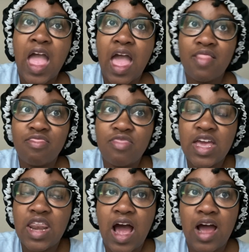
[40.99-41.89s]
And
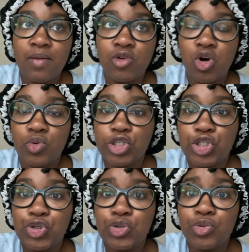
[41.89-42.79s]
then I'm going
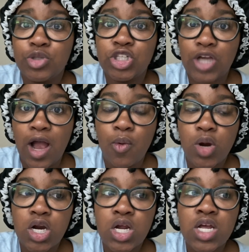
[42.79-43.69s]
to
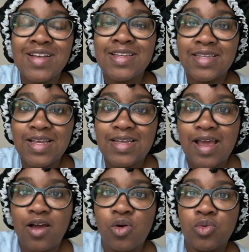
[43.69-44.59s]
shower, sit
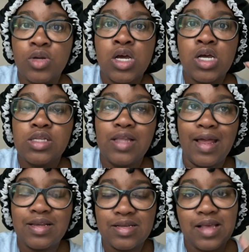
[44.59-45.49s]
down,
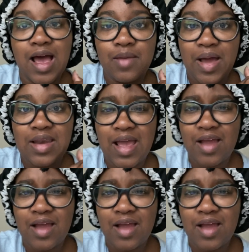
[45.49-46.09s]
like decide my day.